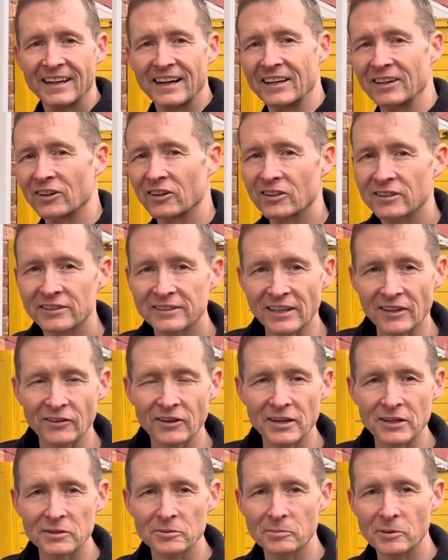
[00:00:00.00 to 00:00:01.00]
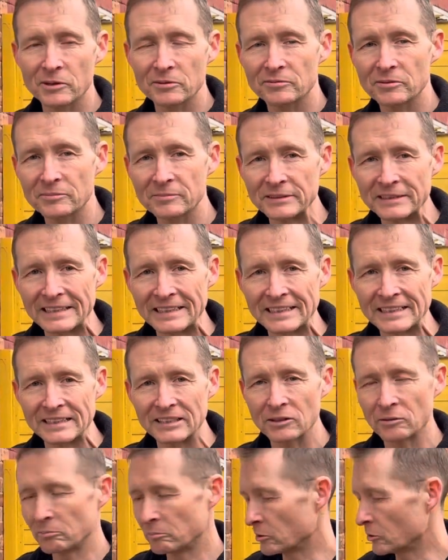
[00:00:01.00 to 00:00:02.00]
Hi all, Darren from DA
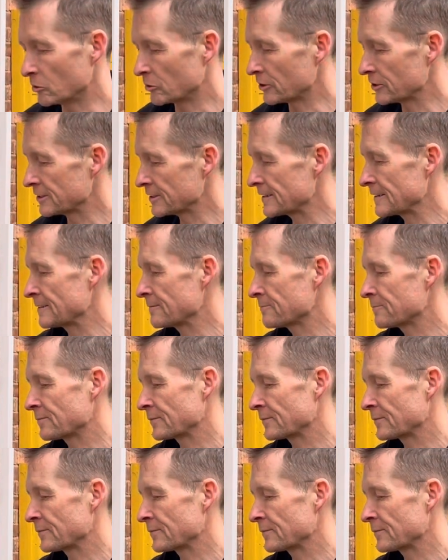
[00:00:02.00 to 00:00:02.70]
Components.